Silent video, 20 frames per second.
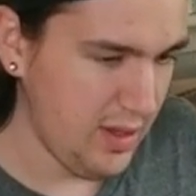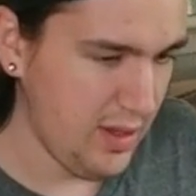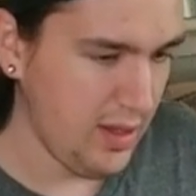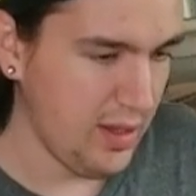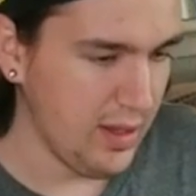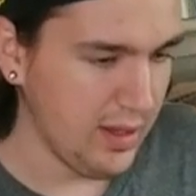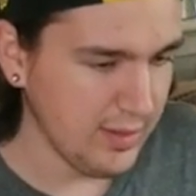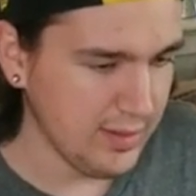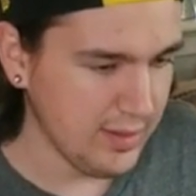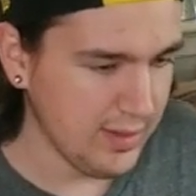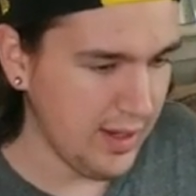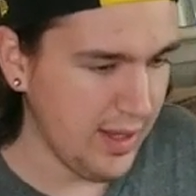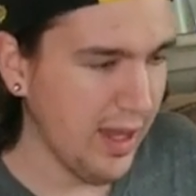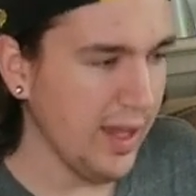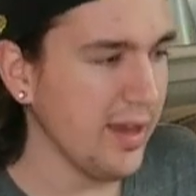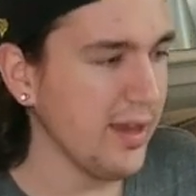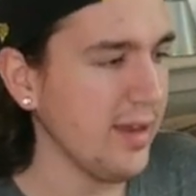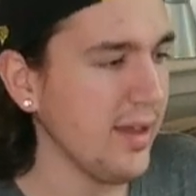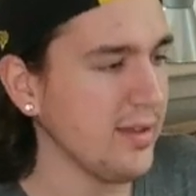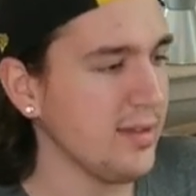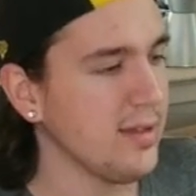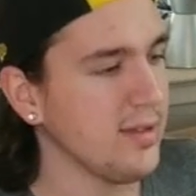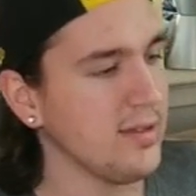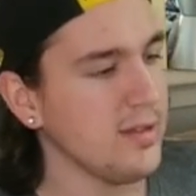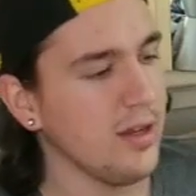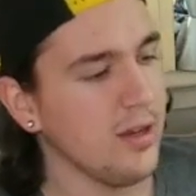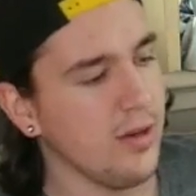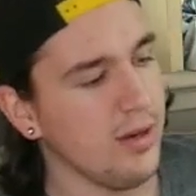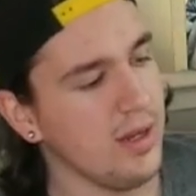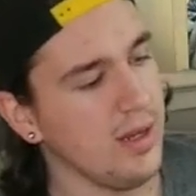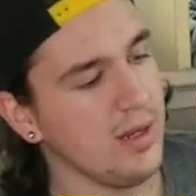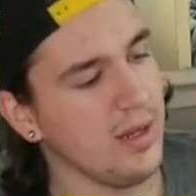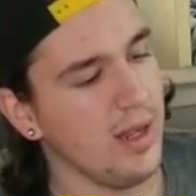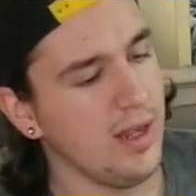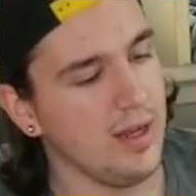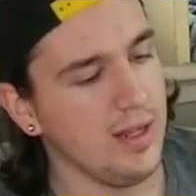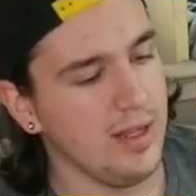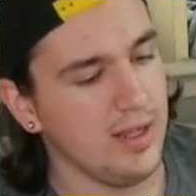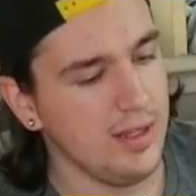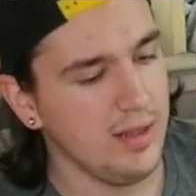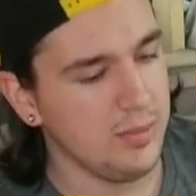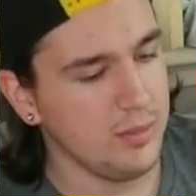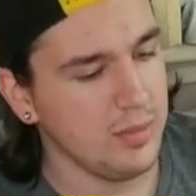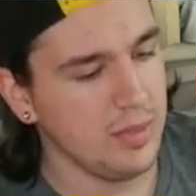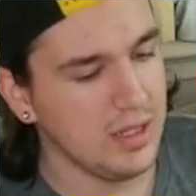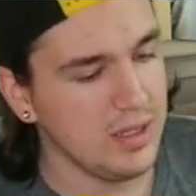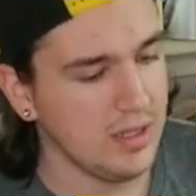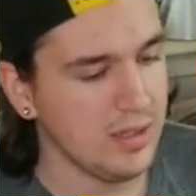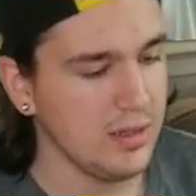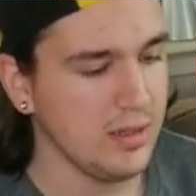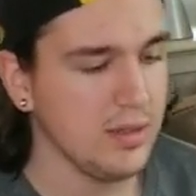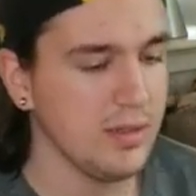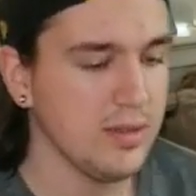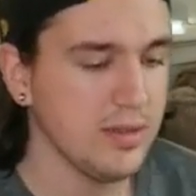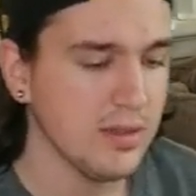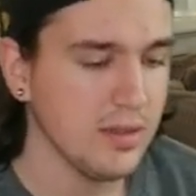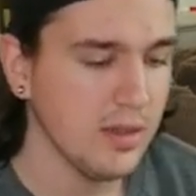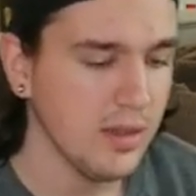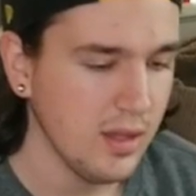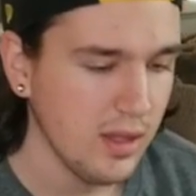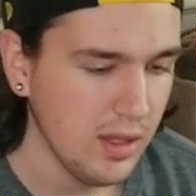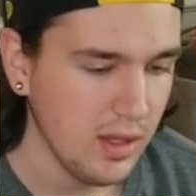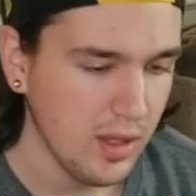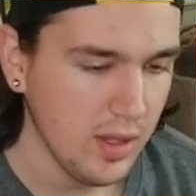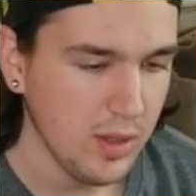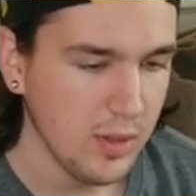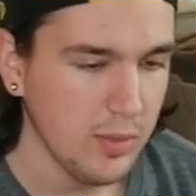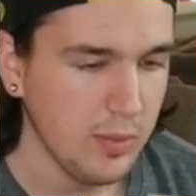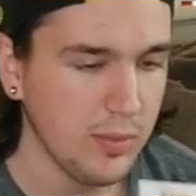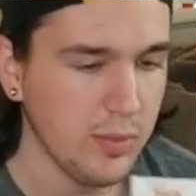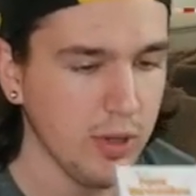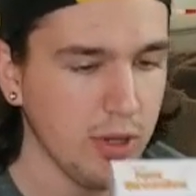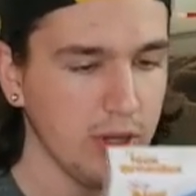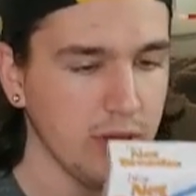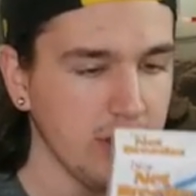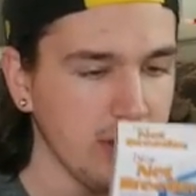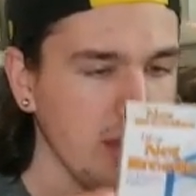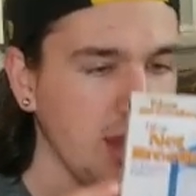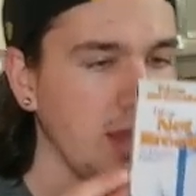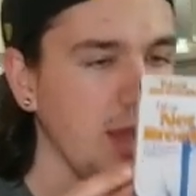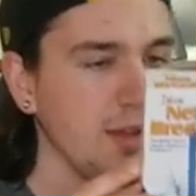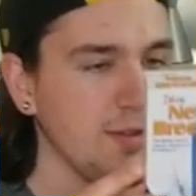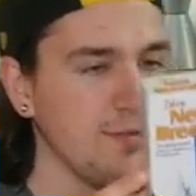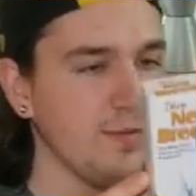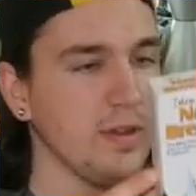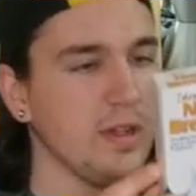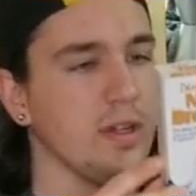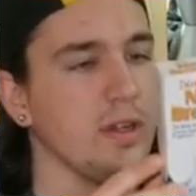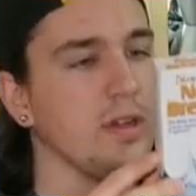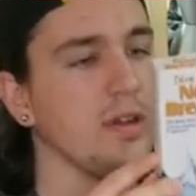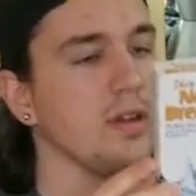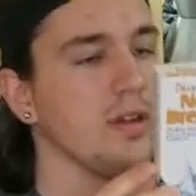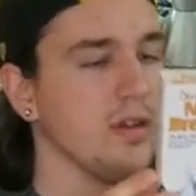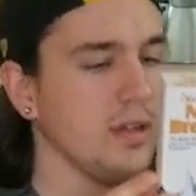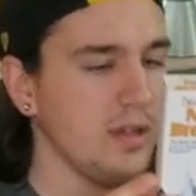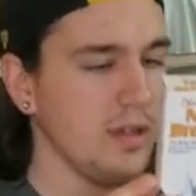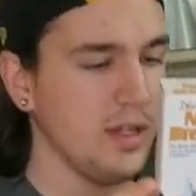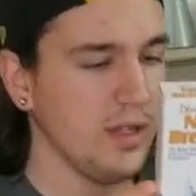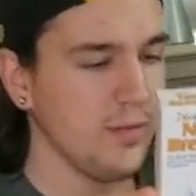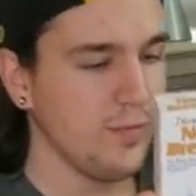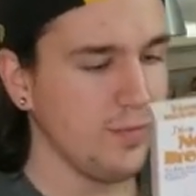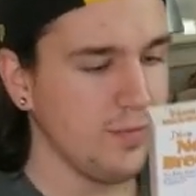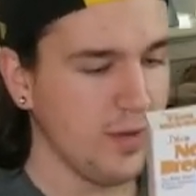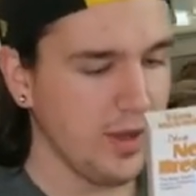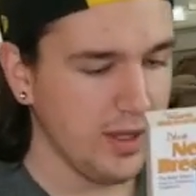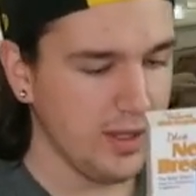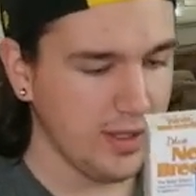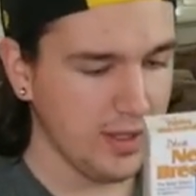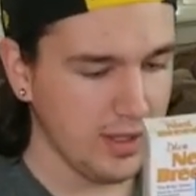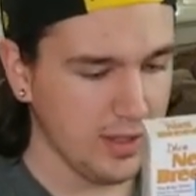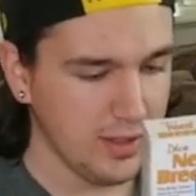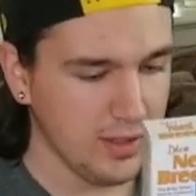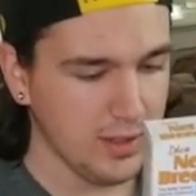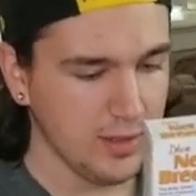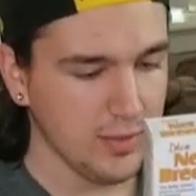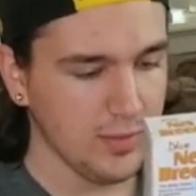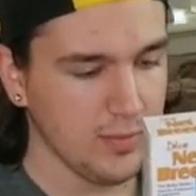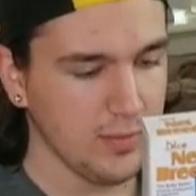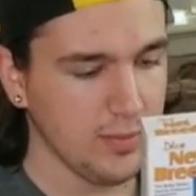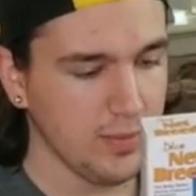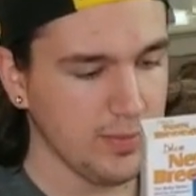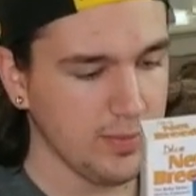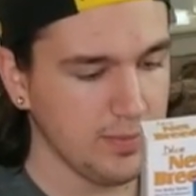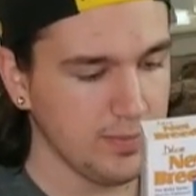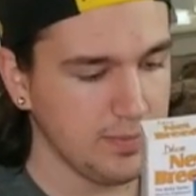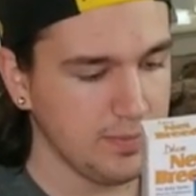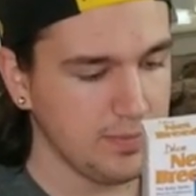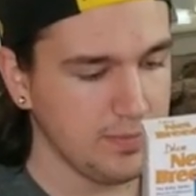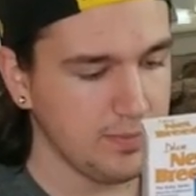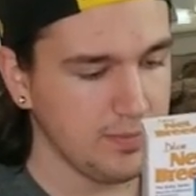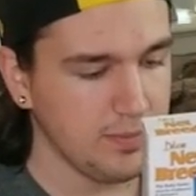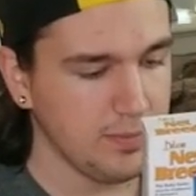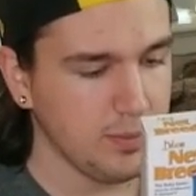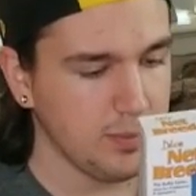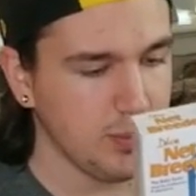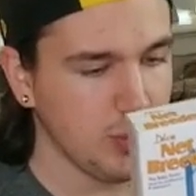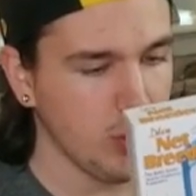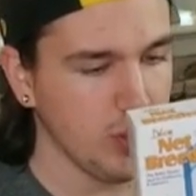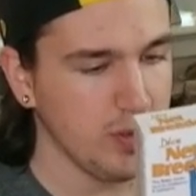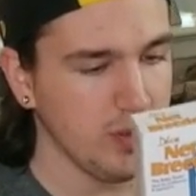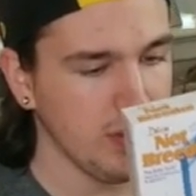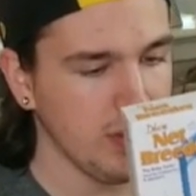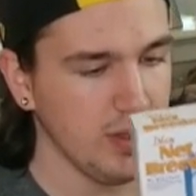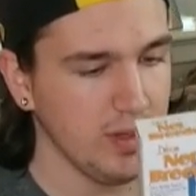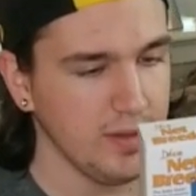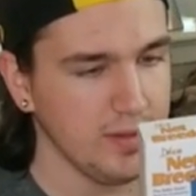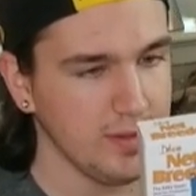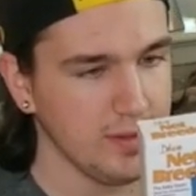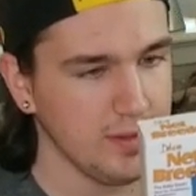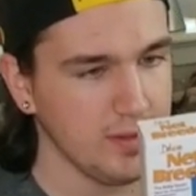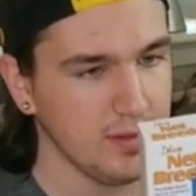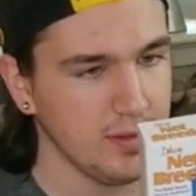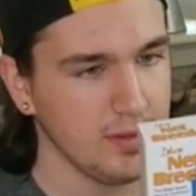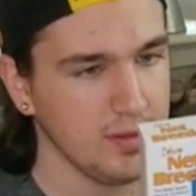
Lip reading: It's not necessary in any means, but I figured if I can put this,